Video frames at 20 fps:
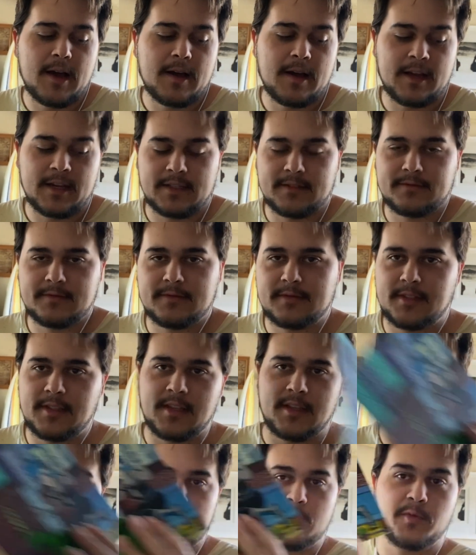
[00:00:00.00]
I,
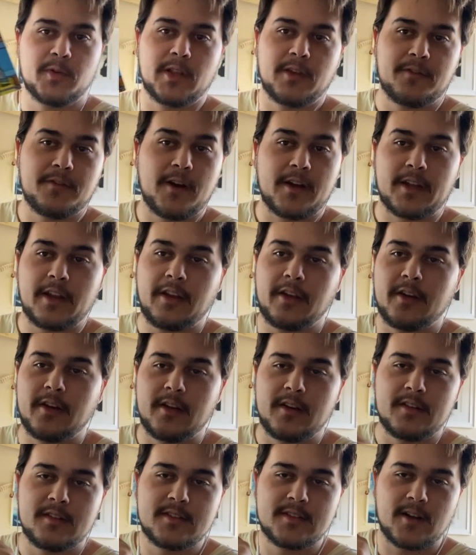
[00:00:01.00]
it's really fucking good
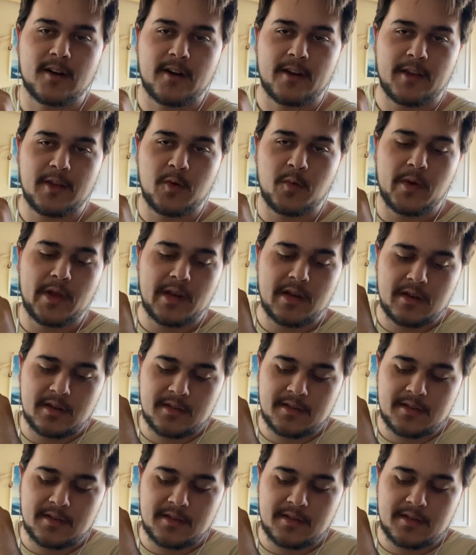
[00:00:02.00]
sorry you win